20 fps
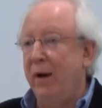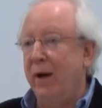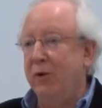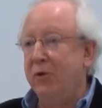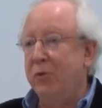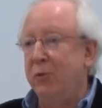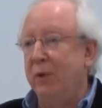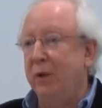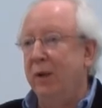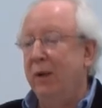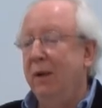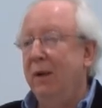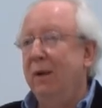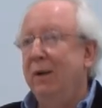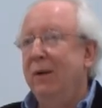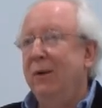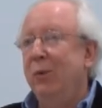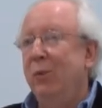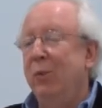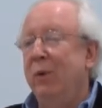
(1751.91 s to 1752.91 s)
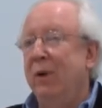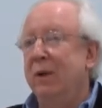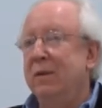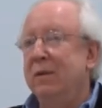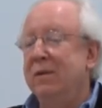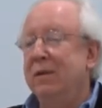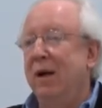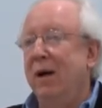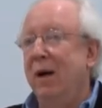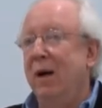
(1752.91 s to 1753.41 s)
Actually
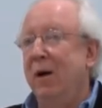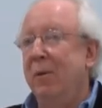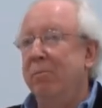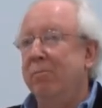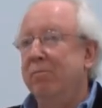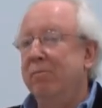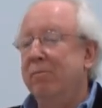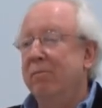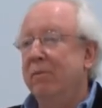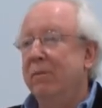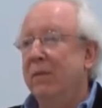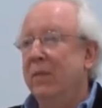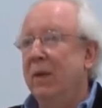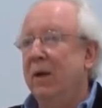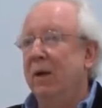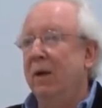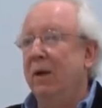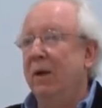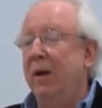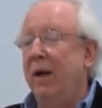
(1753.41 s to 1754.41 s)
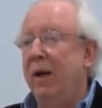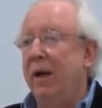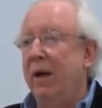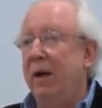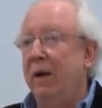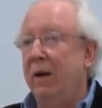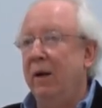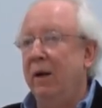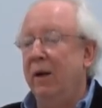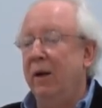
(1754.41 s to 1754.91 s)
was um, uh,
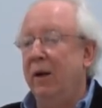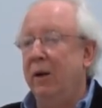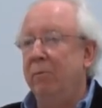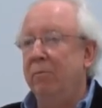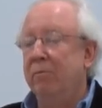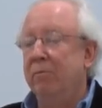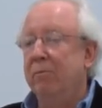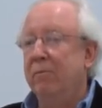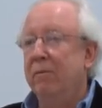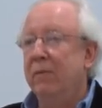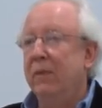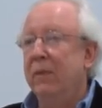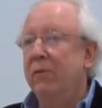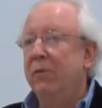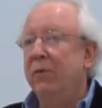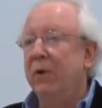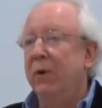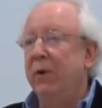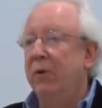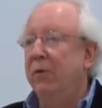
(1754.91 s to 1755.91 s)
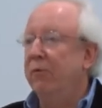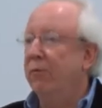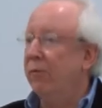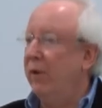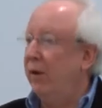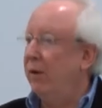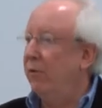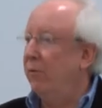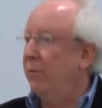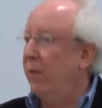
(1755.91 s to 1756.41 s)
a um, very good
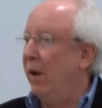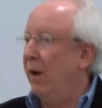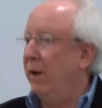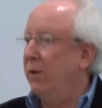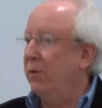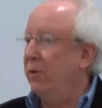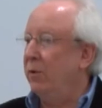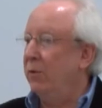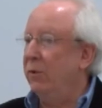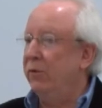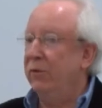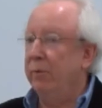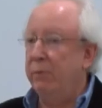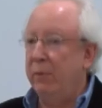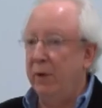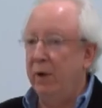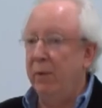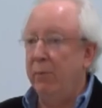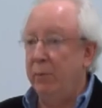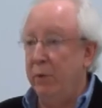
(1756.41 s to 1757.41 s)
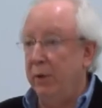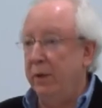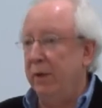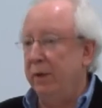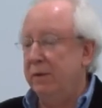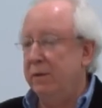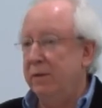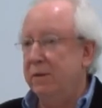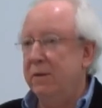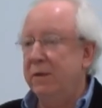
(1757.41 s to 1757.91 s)
friend of mine who was a, a
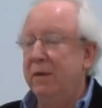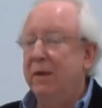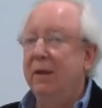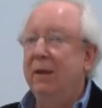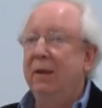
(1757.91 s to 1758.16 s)
Buddhist,